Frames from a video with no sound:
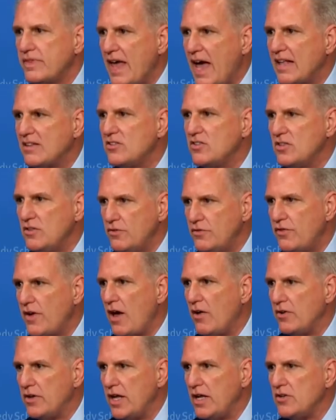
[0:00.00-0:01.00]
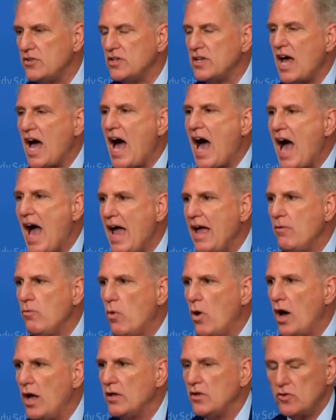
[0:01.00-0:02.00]
That's the foundation. I
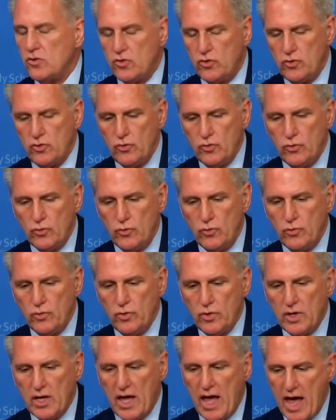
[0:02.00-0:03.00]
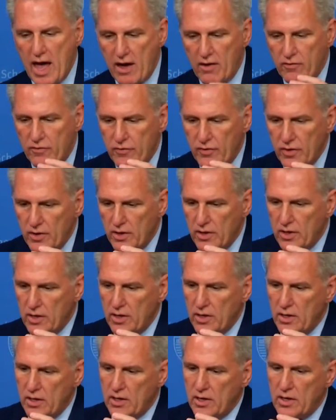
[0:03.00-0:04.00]
want to have
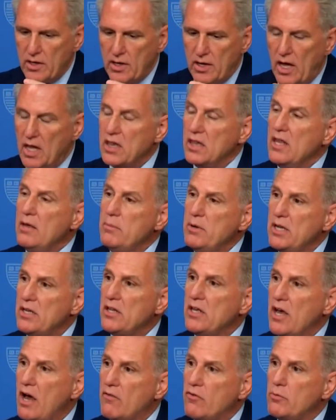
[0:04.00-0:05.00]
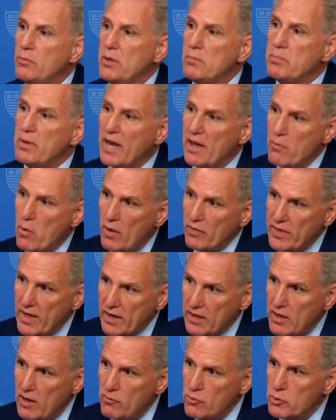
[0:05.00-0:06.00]
a limited government, but I want
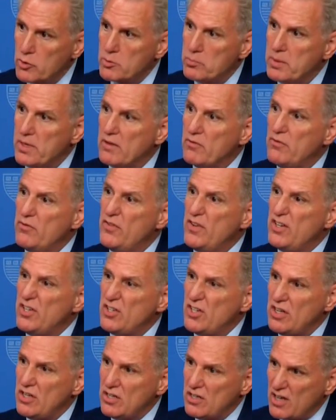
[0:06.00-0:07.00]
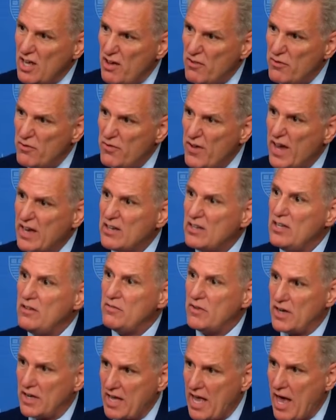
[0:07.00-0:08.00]
that government to be efficient,
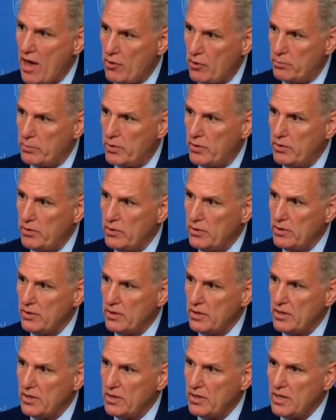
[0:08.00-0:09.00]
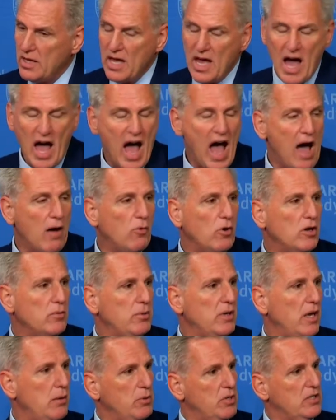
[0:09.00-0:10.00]
effective, and accountable. I want
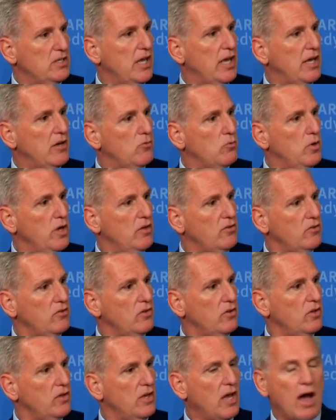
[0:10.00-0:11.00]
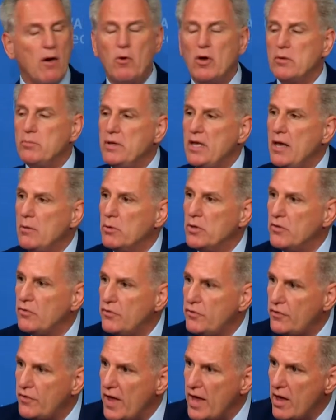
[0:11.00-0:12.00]
to be able to take risk. I want to be able to
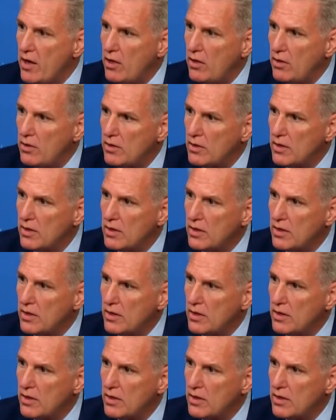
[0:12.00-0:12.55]
fail.